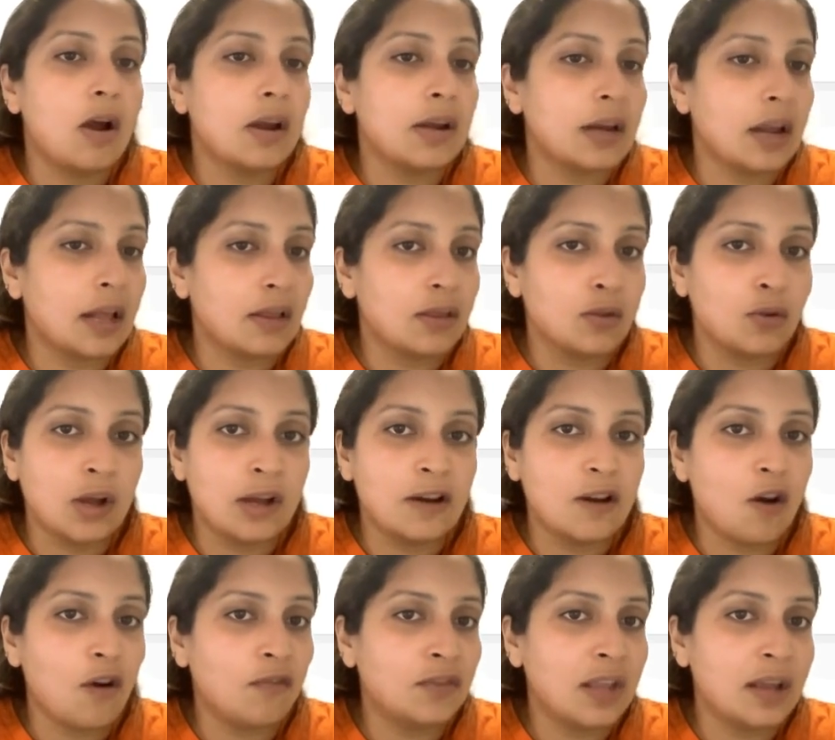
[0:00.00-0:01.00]
None
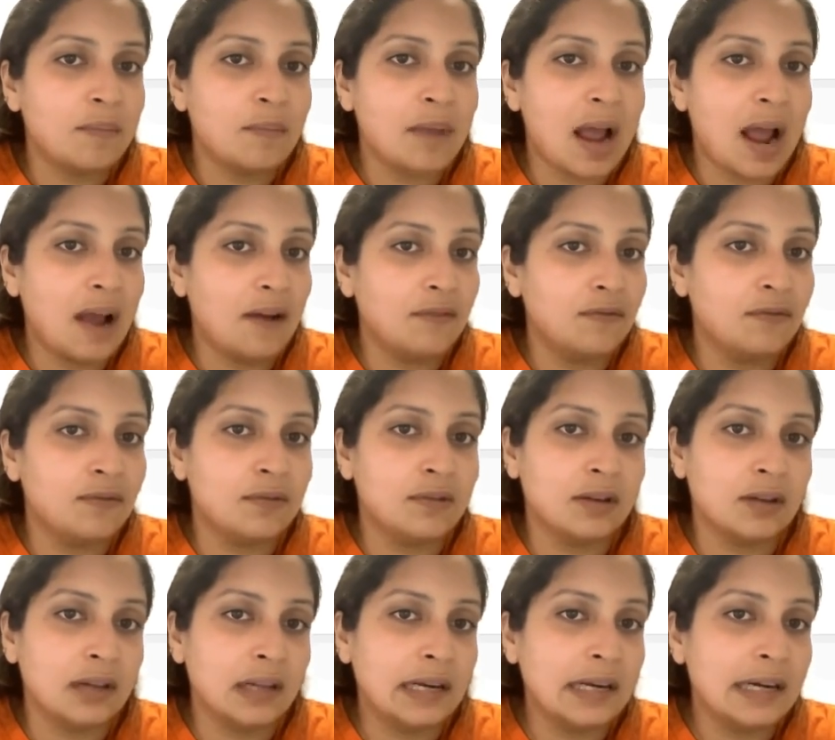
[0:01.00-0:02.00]
of them have
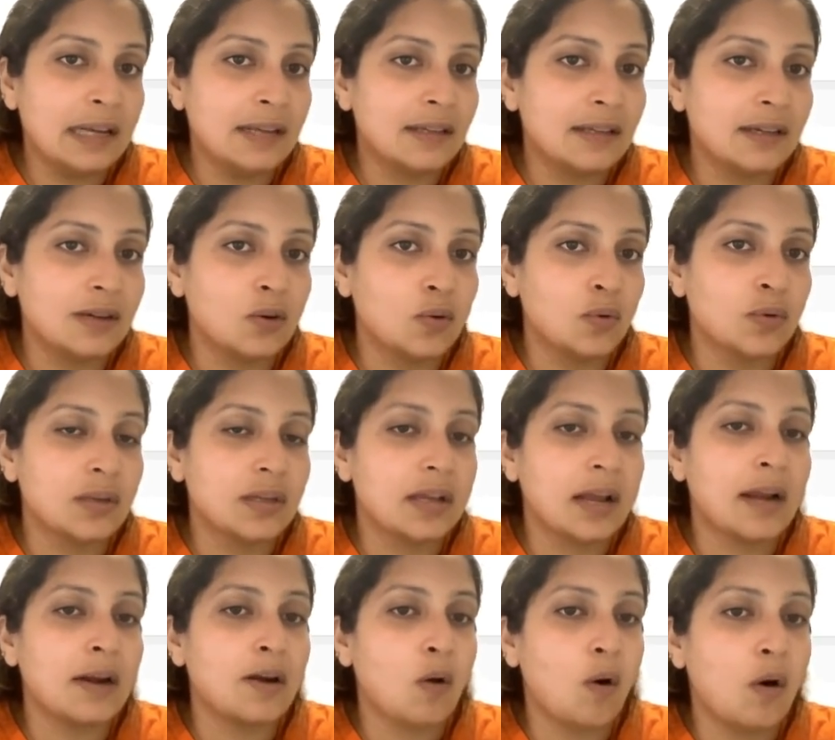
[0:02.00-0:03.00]
leading zeros
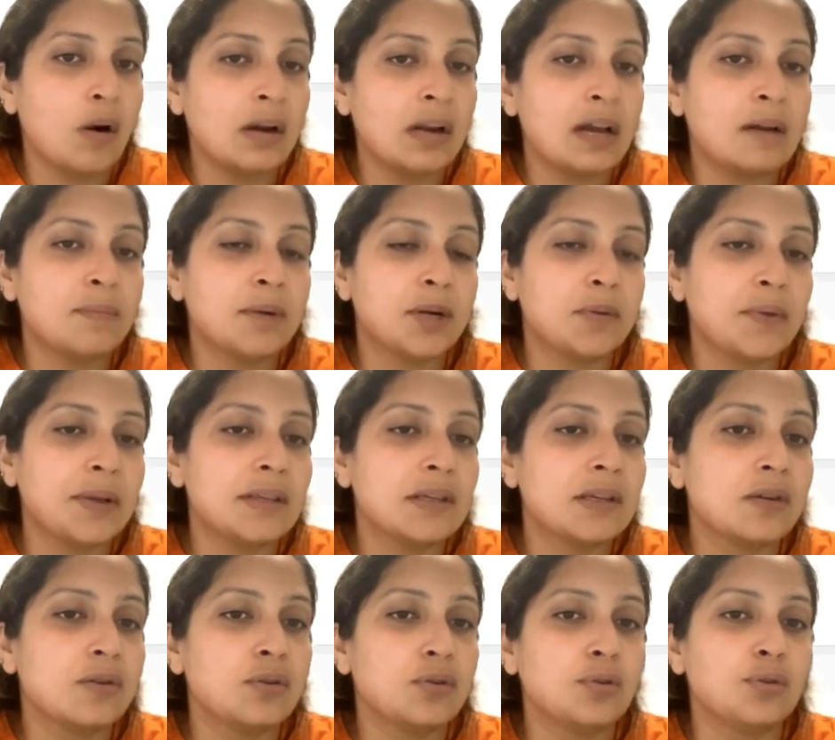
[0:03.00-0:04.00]
and all are between
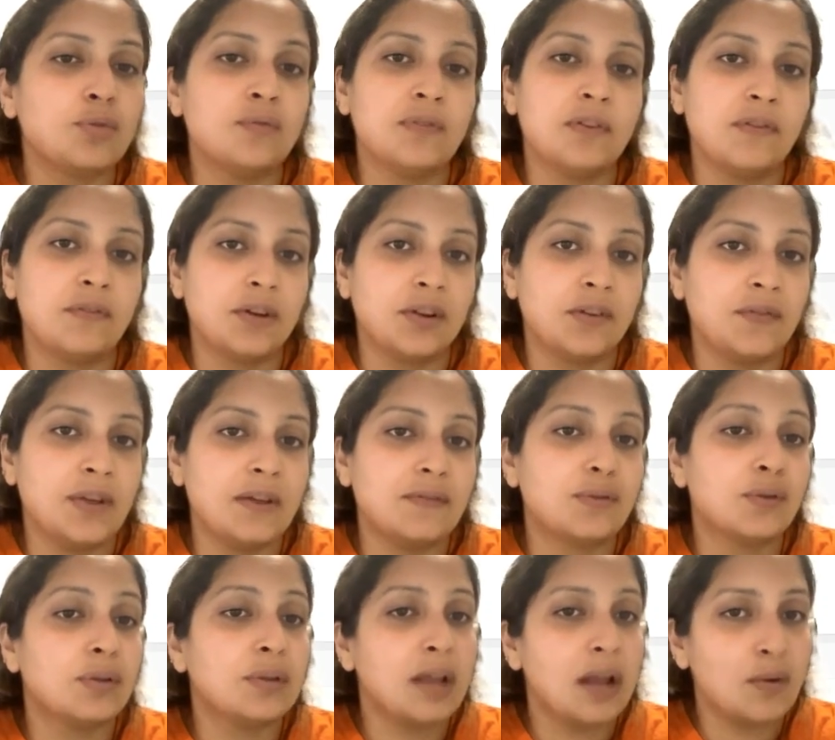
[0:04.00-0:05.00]
0 to 255.
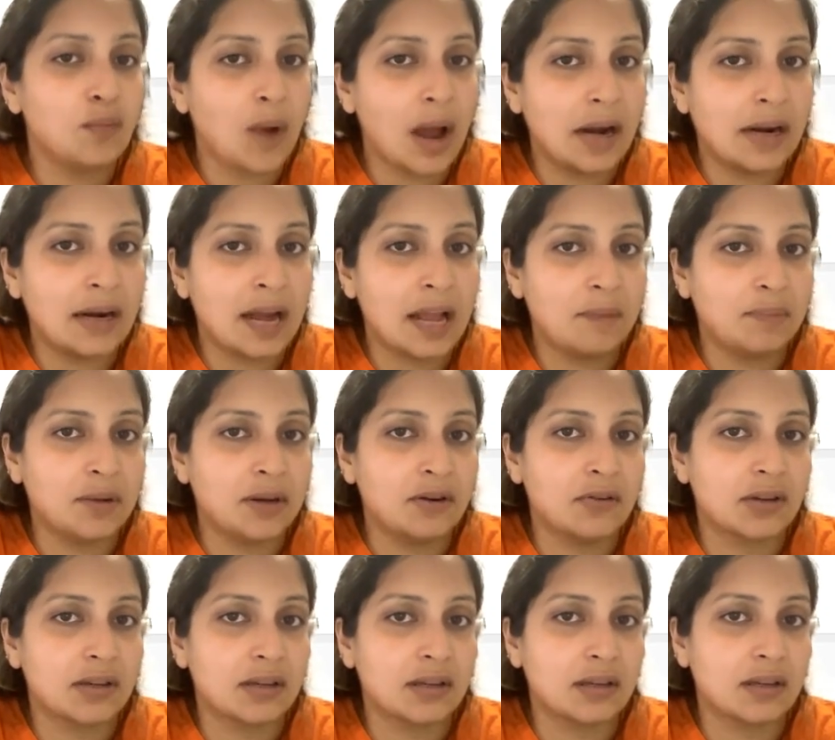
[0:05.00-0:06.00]
So they are valid IP
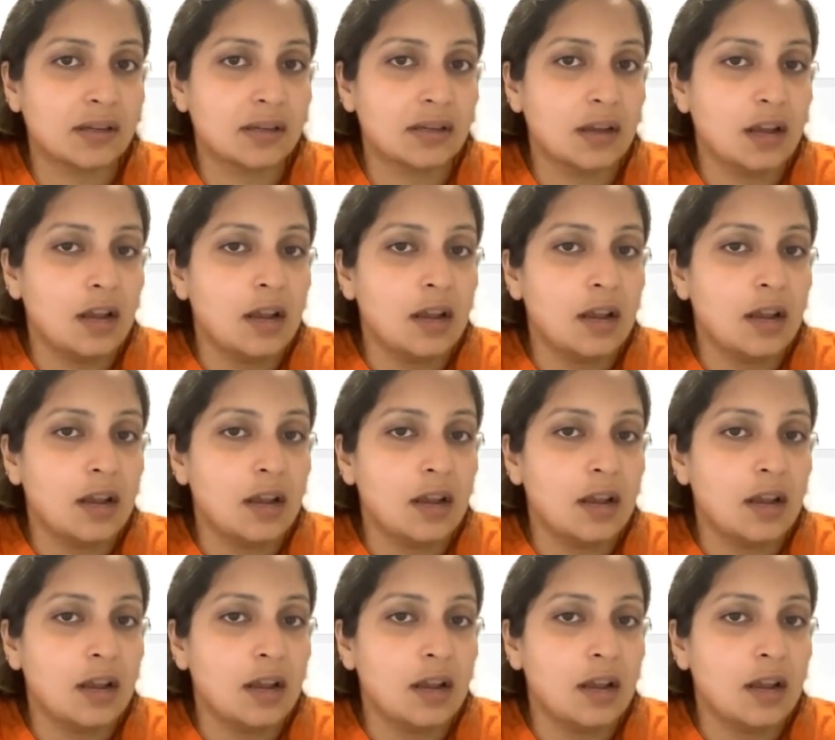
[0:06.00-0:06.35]
addresses.